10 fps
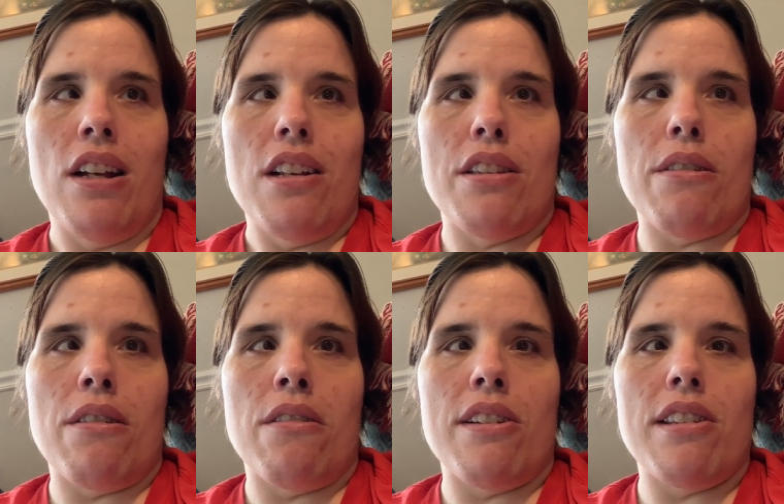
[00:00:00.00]

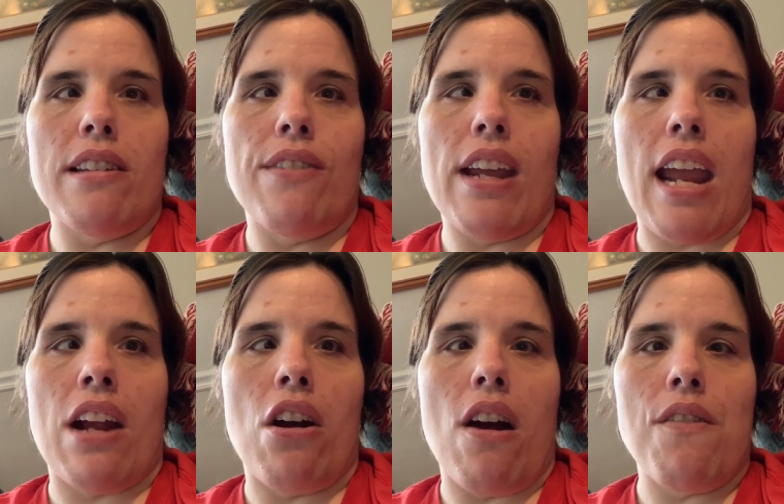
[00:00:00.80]
So instead of hanging
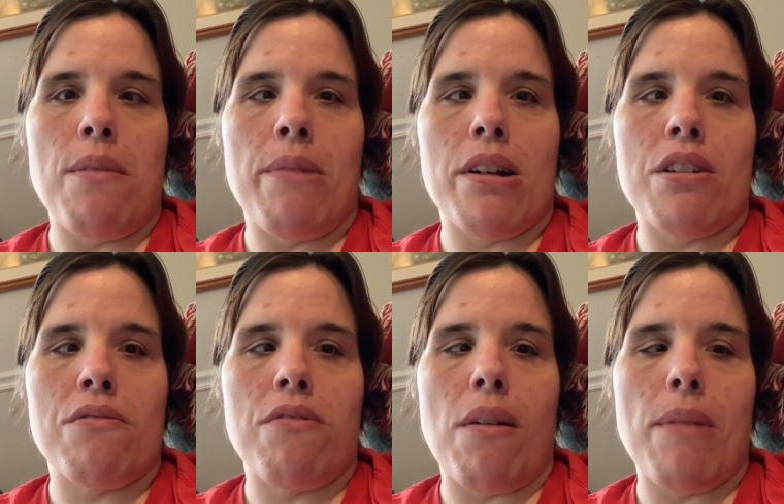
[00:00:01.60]
coffee mugs
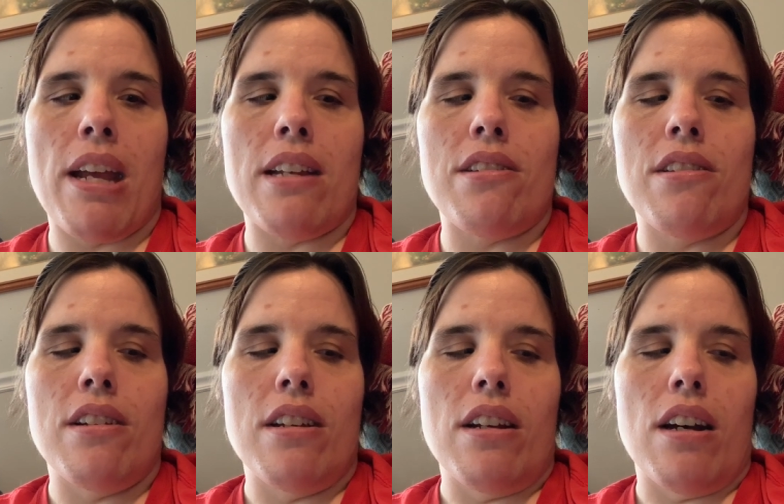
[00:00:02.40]
from it,
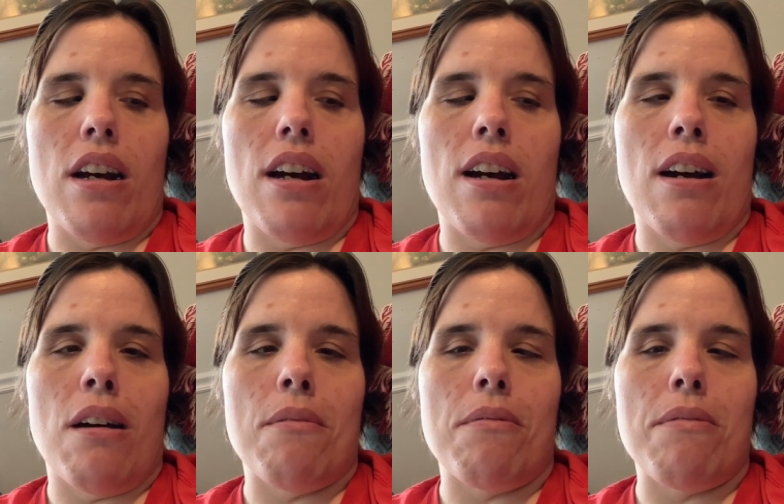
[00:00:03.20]

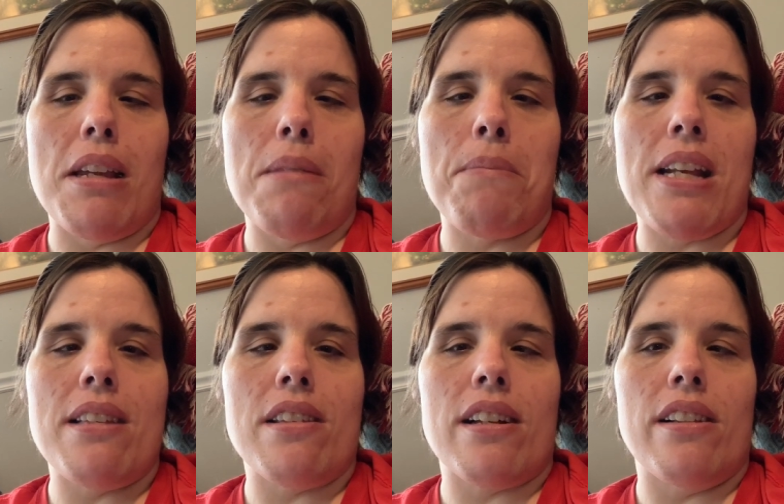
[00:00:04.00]
we
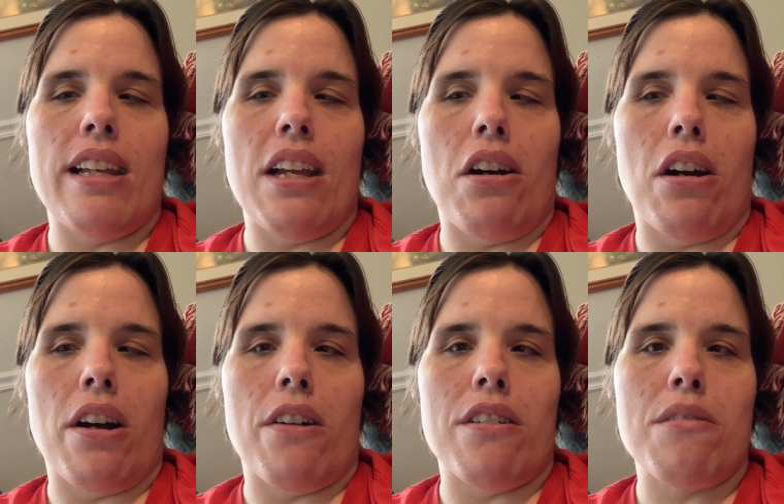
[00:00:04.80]
basically hung
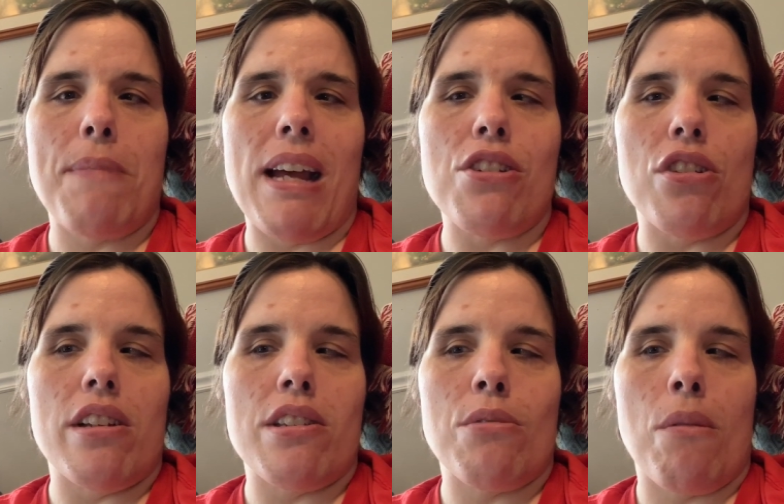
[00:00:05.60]
our
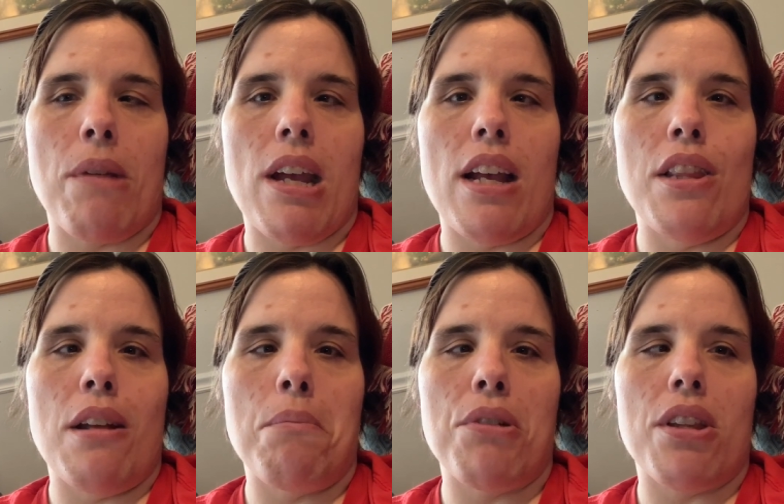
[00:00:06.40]
spatulas from it and
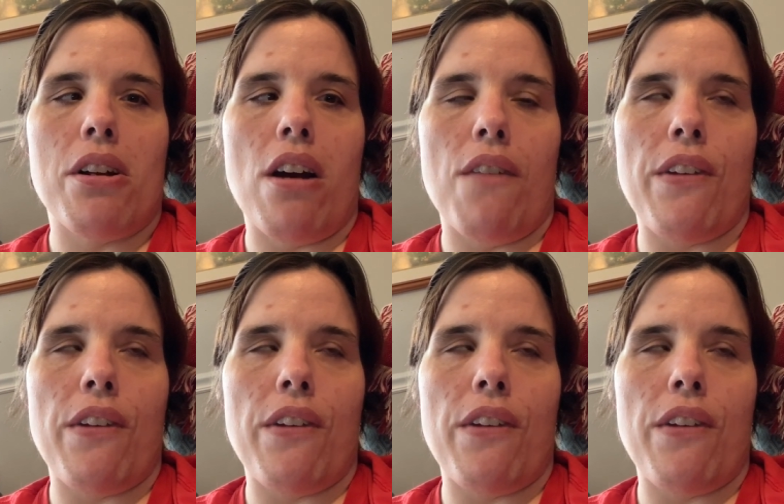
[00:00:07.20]
then put the coffee